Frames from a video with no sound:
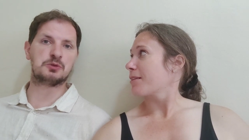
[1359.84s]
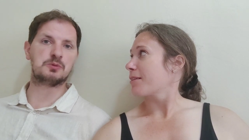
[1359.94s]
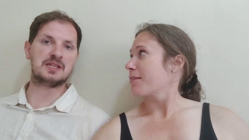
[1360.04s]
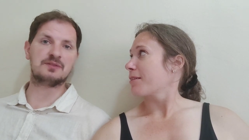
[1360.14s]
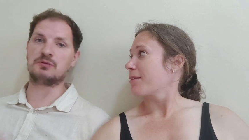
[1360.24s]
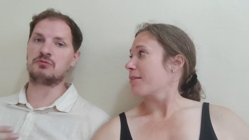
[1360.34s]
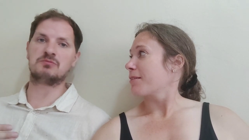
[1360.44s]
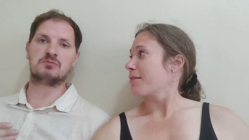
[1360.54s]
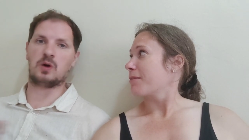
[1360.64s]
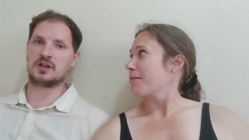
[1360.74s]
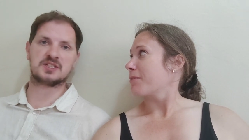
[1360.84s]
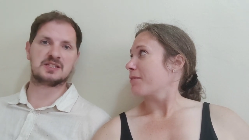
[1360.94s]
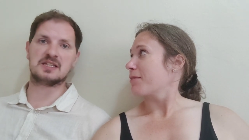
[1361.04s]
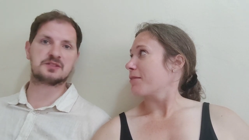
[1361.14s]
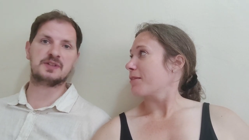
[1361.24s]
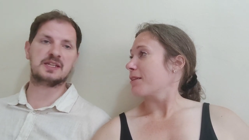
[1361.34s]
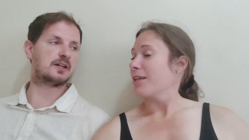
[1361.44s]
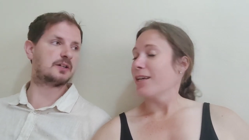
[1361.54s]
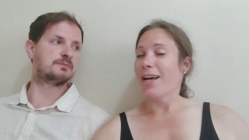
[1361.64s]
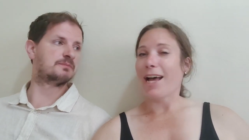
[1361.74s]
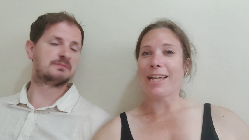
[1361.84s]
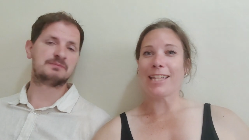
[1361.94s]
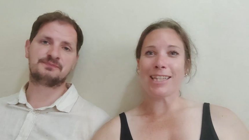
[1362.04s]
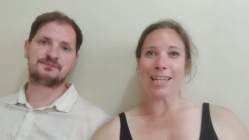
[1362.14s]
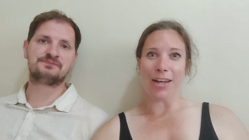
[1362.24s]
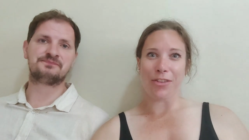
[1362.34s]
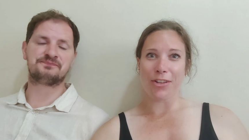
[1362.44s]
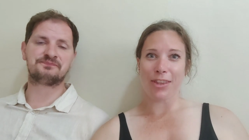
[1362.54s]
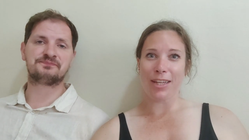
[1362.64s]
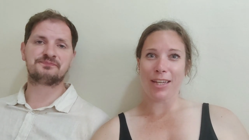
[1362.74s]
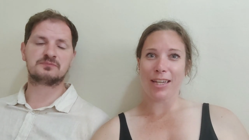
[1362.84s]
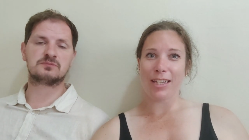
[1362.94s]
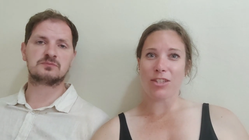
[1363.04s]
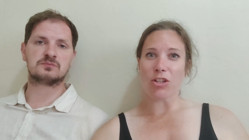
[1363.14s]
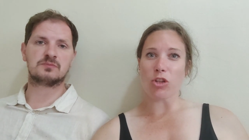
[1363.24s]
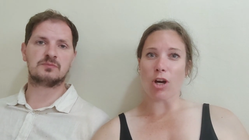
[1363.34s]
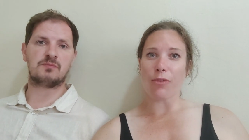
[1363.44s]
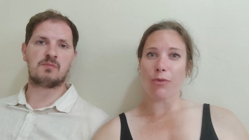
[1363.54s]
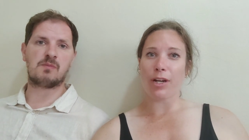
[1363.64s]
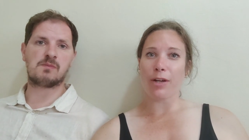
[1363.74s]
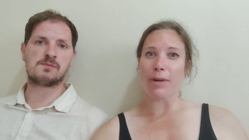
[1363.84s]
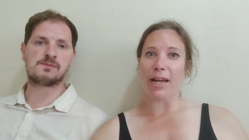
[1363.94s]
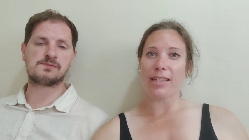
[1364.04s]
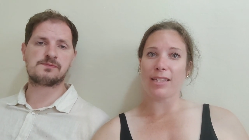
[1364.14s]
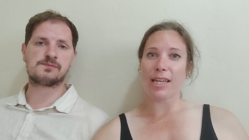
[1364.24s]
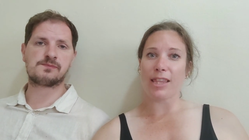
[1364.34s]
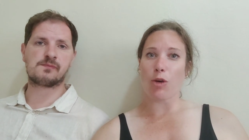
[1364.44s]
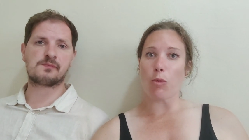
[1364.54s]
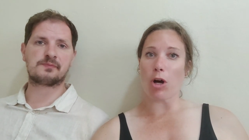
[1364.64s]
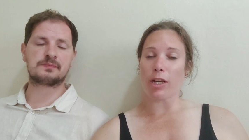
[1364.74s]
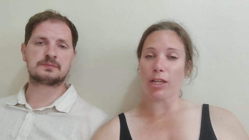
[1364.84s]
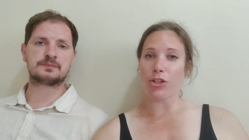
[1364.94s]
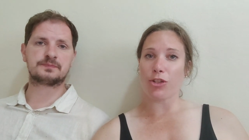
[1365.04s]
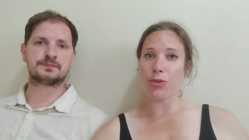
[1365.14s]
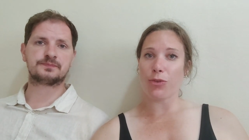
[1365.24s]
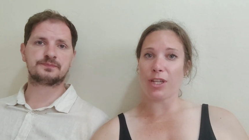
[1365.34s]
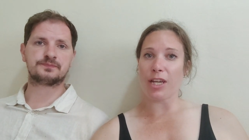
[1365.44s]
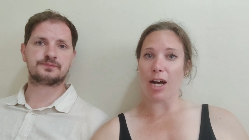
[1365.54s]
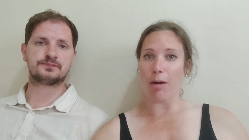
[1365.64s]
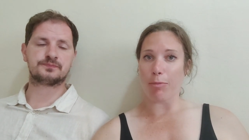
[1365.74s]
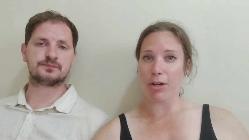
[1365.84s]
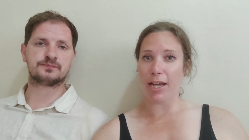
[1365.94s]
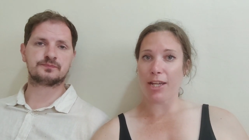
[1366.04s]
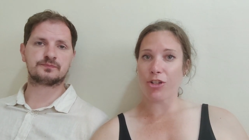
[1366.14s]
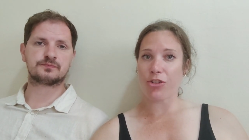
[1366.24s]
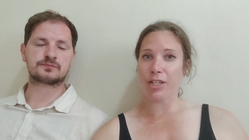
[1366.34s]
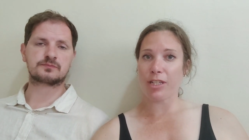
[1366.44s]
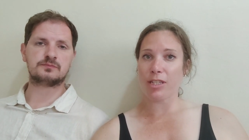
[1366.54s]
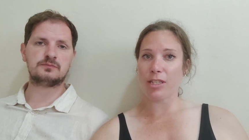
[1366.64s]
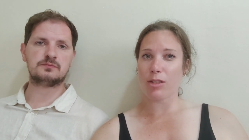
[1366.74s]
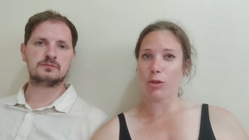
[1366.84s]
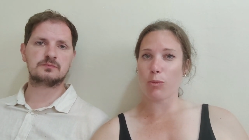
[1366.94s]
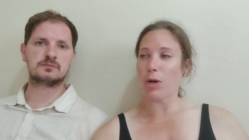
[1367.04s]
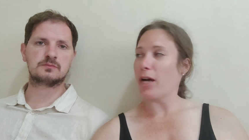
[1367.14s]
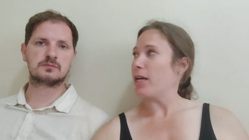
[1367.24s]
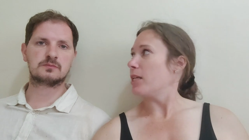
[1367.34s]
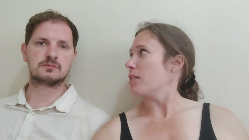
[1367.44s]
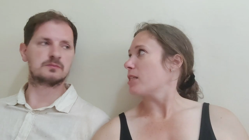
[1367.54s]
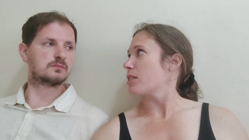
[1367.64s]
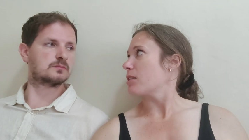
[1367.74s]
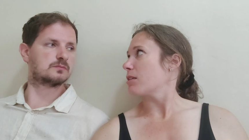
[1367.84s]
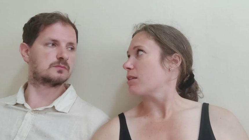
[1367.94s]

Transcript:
Speaker 1: you even watching this video.
Speaker 2: And then the other thing is a lot of what I read said that walking to the upper entrance was